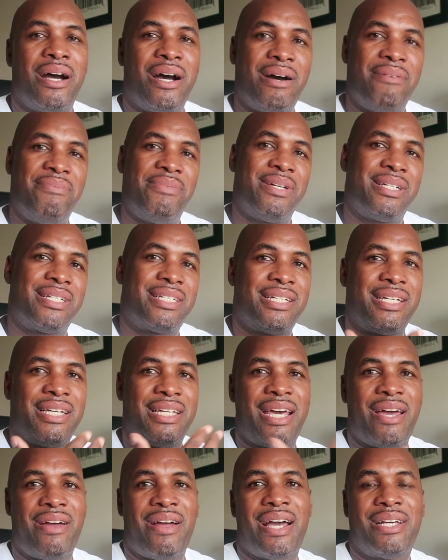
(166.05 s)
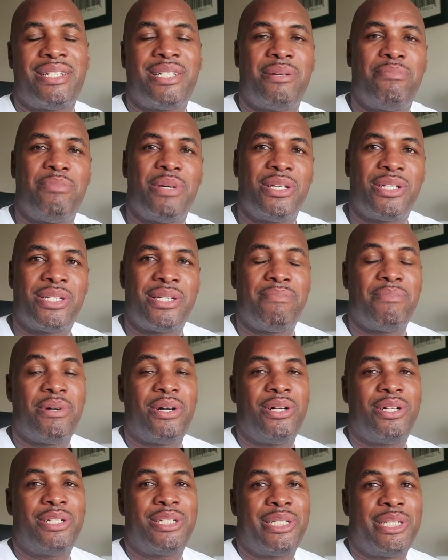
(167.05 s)
obviously there has to be some
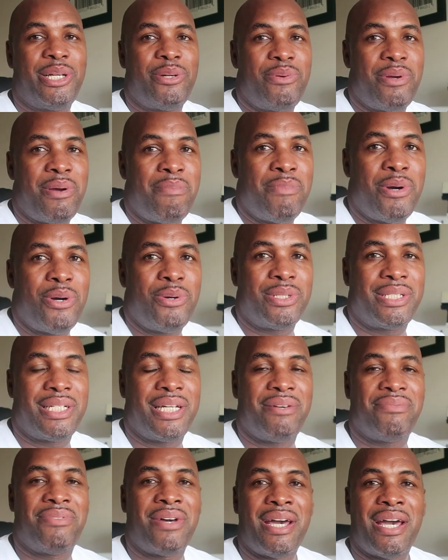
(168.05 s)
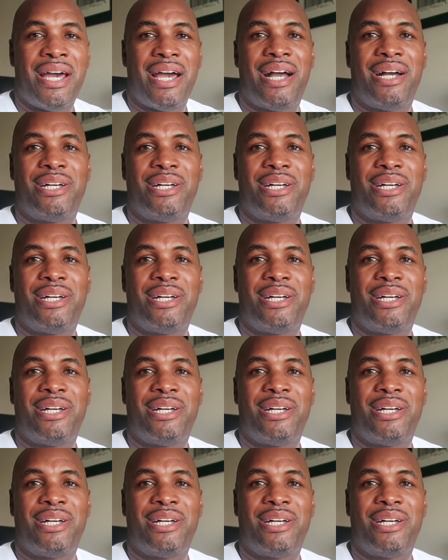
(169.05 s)
ulterior motive